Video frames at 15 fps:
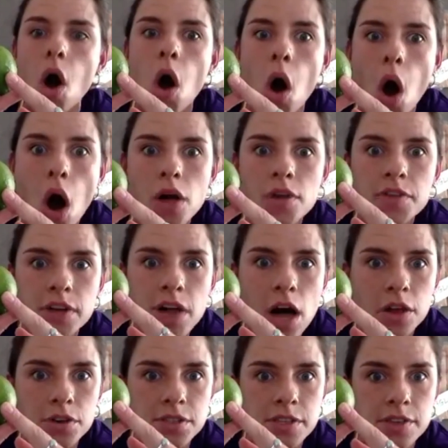all the
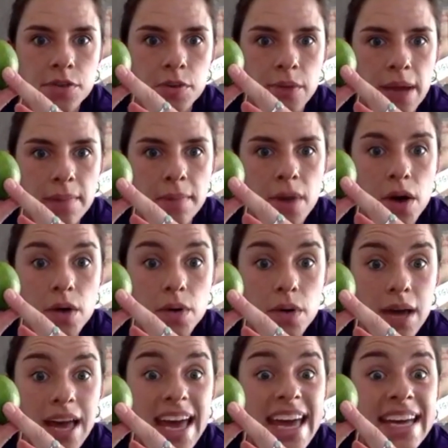colors of the rainbow
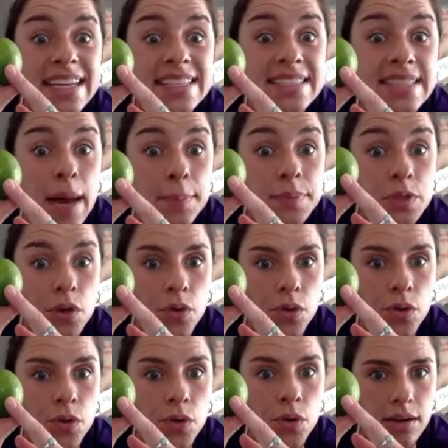except
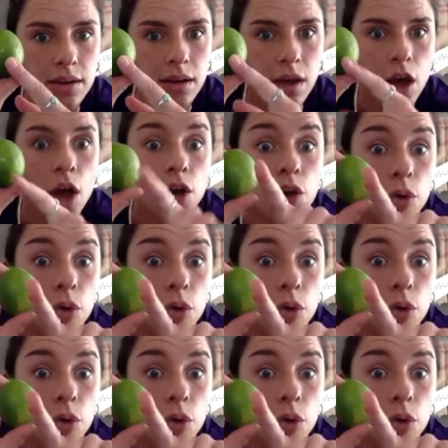green.